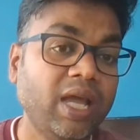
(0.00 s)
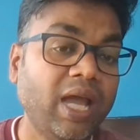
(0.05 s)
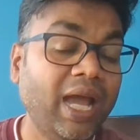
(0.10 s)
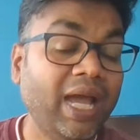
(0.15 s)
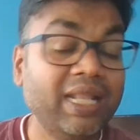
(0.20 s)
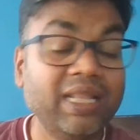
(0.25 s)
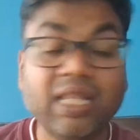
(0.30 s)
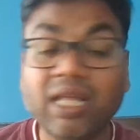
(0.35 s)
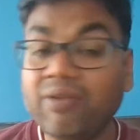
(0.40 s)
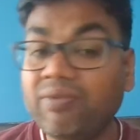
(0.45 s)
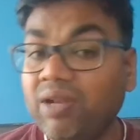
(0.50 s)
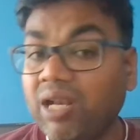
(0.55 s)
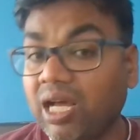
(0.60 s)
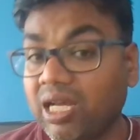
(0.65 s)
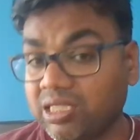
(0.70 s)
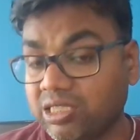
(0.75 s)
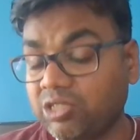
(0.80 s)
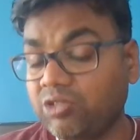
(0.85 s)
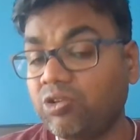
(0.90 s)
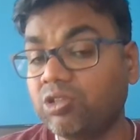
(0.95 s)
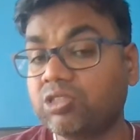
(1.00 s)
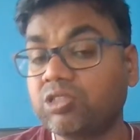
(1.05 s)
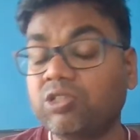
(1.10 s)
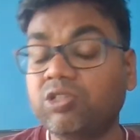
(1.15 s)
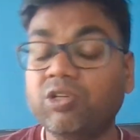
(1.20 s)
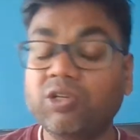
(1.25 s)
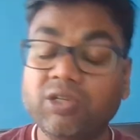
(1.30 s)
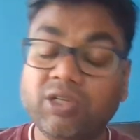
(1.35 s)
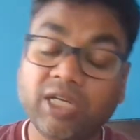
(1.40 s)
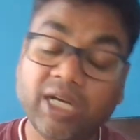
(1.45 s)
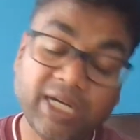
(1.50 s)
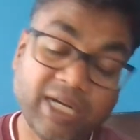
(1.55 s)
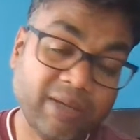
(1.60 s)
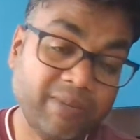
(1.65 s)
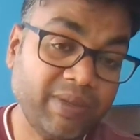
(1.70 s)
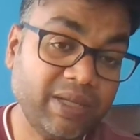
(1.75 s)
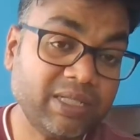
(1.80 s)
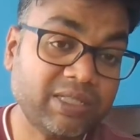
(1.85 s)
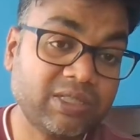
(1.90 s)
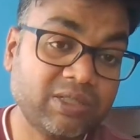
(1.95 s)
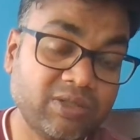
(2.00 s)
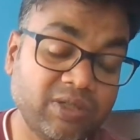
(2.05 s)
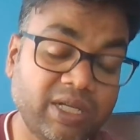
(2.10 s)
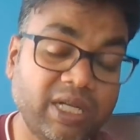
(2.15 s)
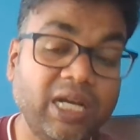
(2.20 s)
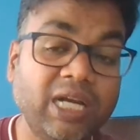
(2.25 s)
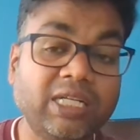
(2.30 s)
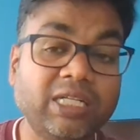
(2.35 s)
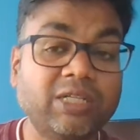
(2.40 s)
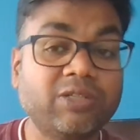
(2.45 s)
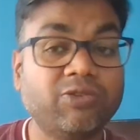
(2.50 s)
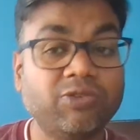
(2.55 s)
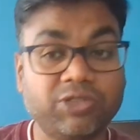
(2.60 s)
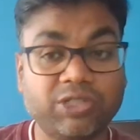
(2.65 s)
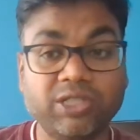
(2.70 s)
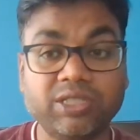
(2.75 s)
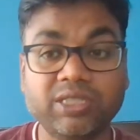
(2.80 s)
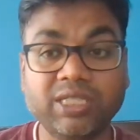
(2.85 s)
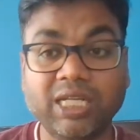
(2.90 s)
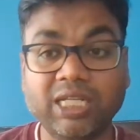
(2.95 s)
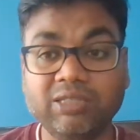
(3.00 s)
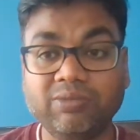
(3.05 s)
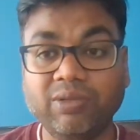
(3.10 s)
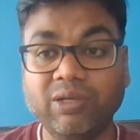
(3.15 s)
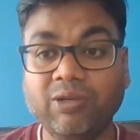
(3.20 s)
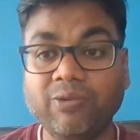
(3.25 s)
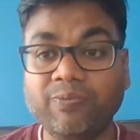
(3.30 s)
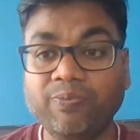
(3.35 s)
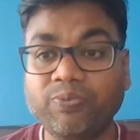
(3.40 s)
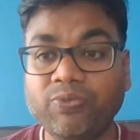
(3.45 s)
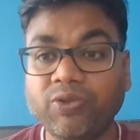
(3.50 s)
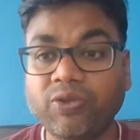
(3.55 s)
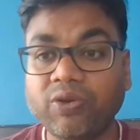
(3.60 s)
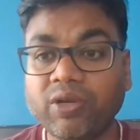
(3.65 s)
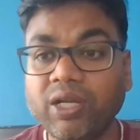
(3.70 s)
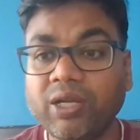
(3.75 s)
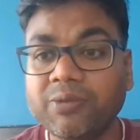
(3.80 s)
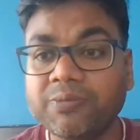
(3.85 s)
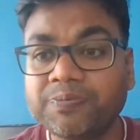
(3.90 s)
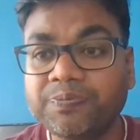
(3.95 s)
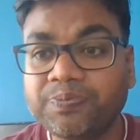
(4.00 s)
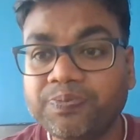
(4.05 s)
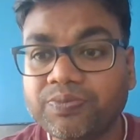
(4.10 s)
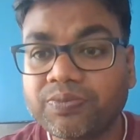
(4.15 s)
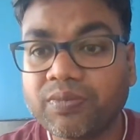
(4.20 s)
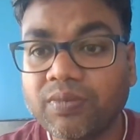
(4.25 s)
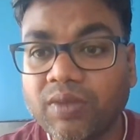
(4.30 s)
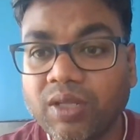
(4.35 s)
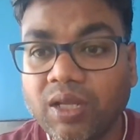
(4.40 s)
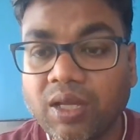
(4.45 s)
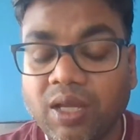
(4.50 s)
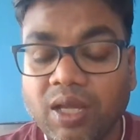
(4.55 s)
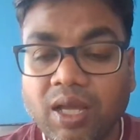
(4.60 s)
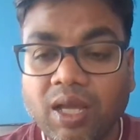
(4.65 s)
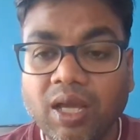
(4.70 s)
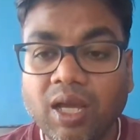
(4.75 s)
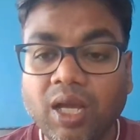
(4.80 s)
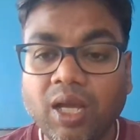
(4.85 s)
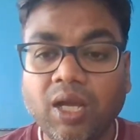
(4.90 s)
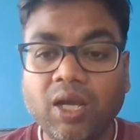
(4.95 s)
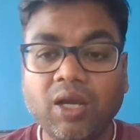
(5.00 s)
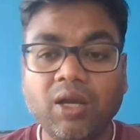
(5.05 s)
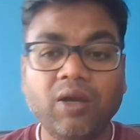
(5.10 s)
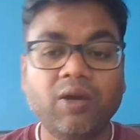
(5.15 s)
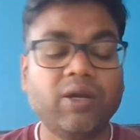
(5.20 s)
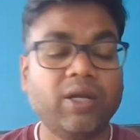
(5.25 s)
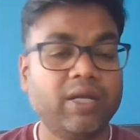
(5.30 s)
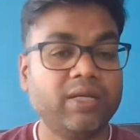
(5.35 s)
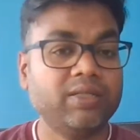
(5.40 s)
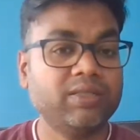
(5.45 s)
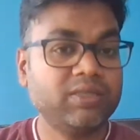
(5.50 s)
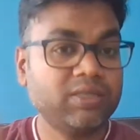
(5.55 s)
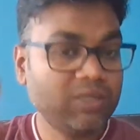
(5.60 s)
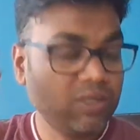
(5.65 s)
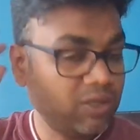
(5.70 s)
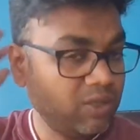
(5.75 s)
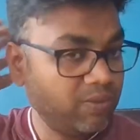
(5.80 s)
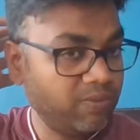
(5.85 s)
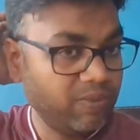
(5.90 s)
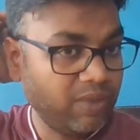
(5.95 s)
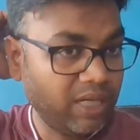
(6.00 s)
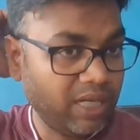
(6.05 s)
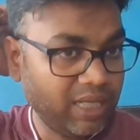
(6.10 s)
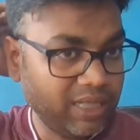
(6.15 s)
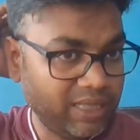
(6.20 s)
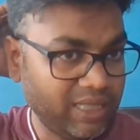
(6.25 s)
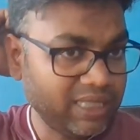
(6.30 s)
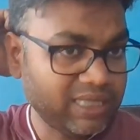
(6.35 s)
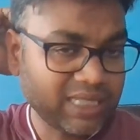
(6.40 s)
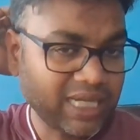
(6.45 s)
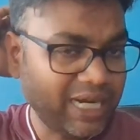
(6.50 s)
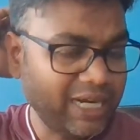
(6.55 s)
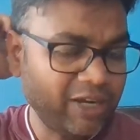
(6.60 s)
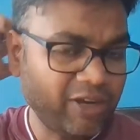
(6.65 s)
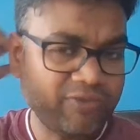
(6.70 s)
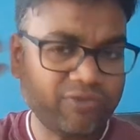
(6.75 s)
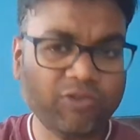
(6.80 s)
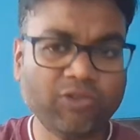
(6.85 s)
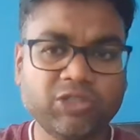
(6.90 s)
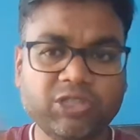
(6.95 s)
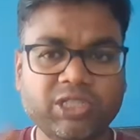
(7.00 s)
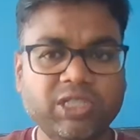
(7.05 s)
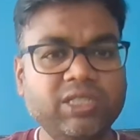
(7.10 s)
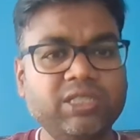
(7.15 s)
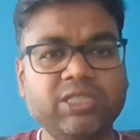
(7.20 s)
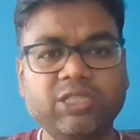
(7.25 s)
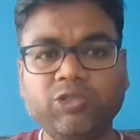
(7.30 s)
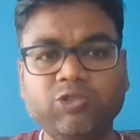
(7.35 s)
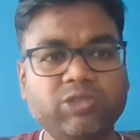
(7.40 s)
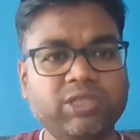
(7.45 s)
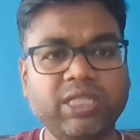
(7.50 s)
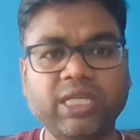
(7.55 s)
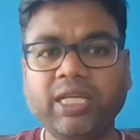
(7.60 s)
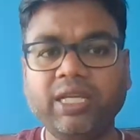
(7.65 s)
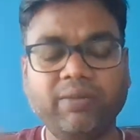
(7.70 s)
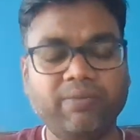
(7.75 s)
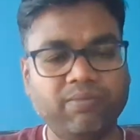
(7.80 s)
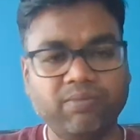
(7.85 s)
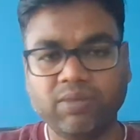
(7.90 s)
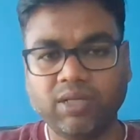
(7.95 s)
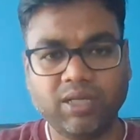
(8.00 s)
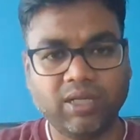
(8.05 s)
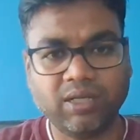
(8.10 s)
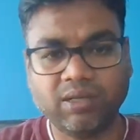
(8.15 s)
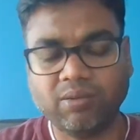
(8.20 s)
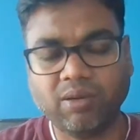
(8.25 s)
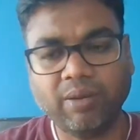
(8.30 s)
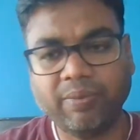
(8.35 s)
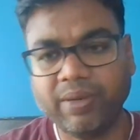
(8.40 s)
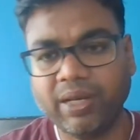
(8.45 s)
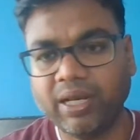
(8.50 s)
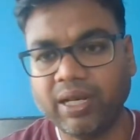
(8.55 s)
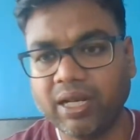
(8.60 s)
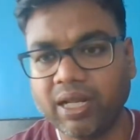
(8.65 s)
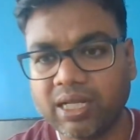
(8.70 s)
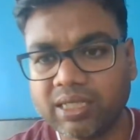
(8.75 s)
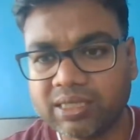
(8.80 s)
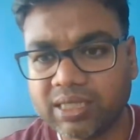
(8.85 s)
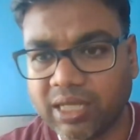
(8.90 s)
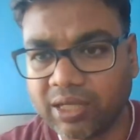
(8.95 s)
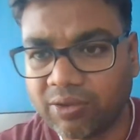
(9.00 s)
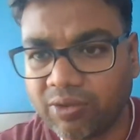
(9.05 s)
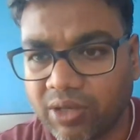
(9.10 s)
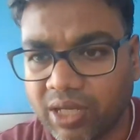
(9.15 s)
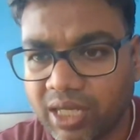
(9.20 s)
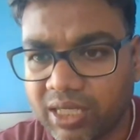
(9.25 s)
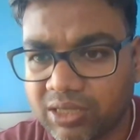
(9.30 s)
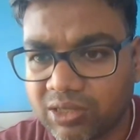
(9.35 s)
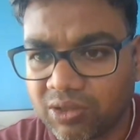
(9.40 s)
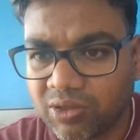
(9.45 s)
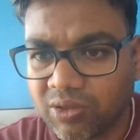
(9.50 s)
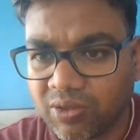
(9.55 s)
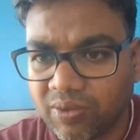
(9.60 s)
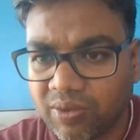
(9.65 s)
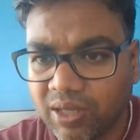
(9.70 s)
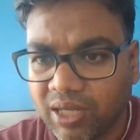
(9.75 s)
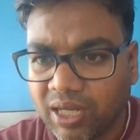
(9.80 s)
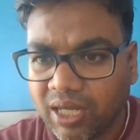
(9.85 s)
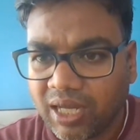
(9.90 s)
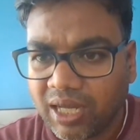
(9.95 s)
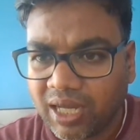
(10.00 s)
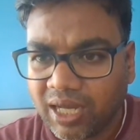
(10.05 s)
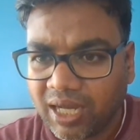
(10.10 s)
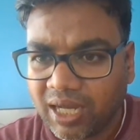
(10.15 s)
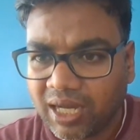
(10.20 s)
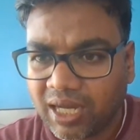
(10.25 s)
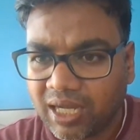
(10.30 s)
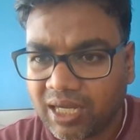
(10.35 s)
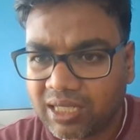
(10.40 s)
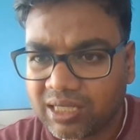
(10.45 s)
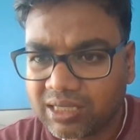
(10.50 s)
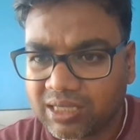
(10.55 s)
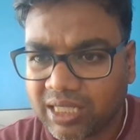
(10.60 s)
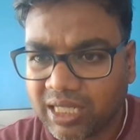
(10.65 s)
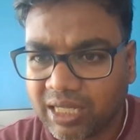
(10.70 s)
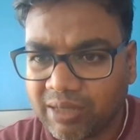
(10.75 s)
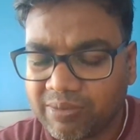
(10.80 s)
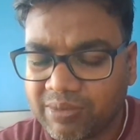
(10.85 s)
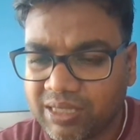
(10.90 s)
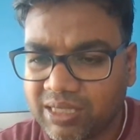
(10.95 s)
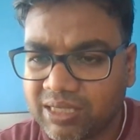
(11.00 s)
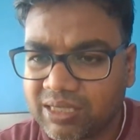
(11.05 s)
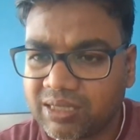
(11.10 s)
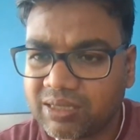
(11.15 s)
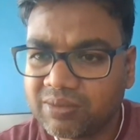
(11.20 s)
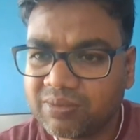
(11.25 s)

and they will ask you also database related questions as well. Okay. Okay, so this kind of questions you see, I mean, in asking. Okay, so okay, Ms.